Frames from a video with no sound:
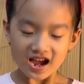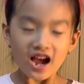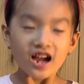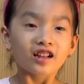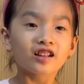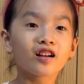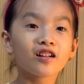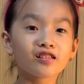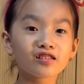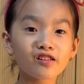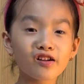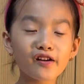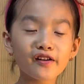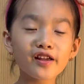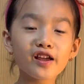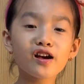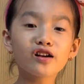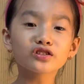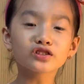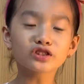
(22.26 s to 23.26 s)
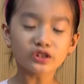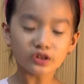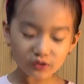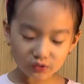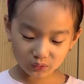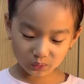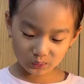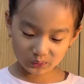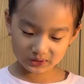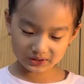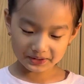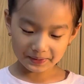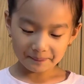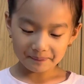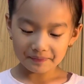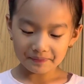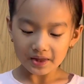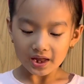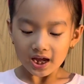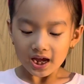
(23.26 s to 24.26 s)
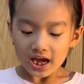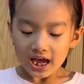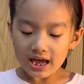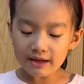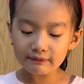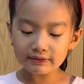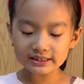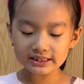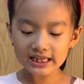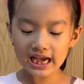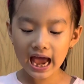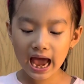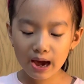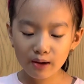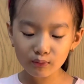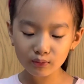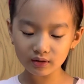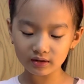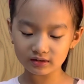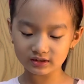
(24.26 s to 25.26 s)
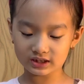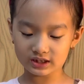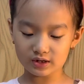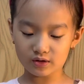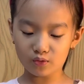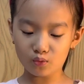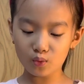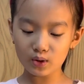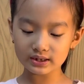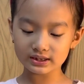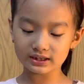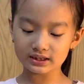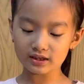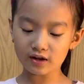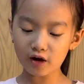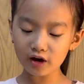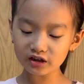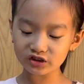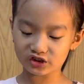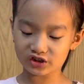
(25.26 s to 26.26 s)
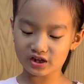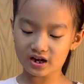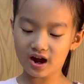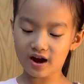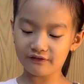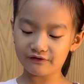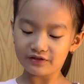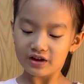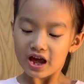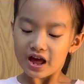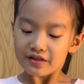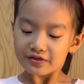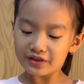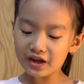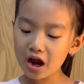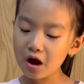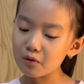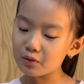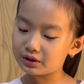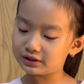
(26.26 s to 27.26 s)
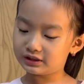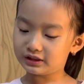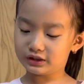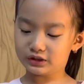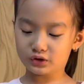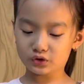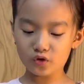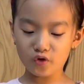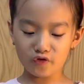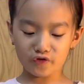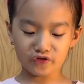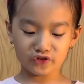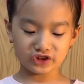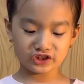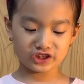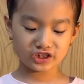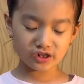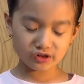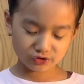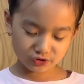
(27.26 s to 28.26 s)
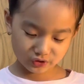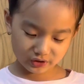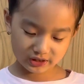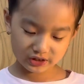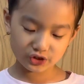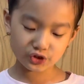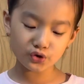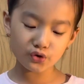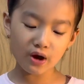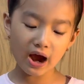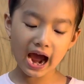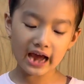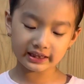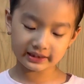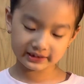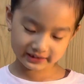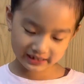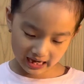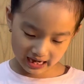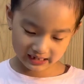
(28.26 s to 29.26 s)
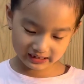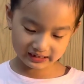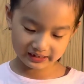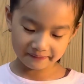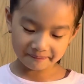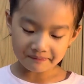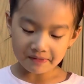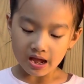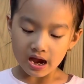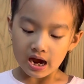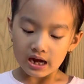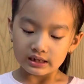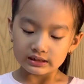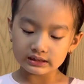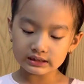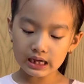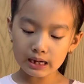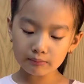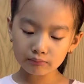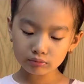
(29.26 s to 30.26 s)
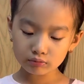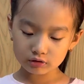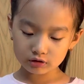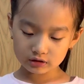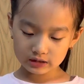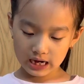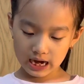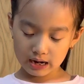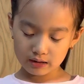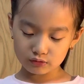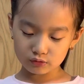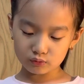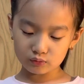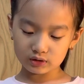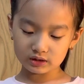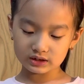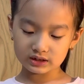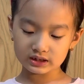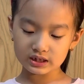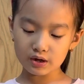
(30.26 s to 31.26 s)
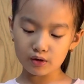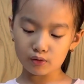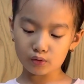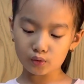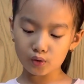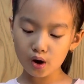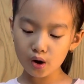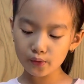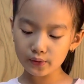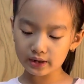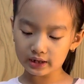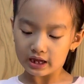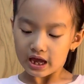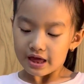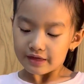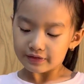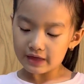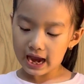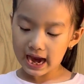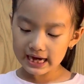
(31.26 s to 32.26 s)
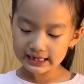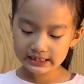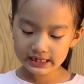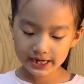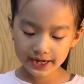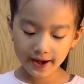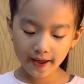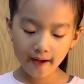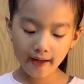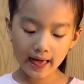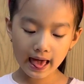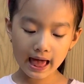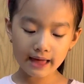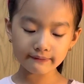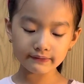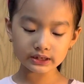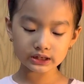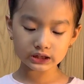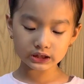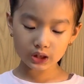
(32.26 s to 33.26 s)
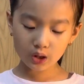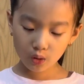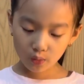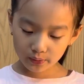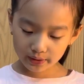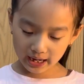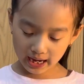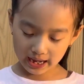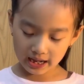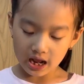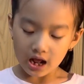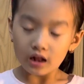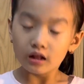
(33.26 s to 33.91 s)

Colonial Schools. If a town was large enough, there was a school for children to attend. Some towns were still growing. They did not have a school yet.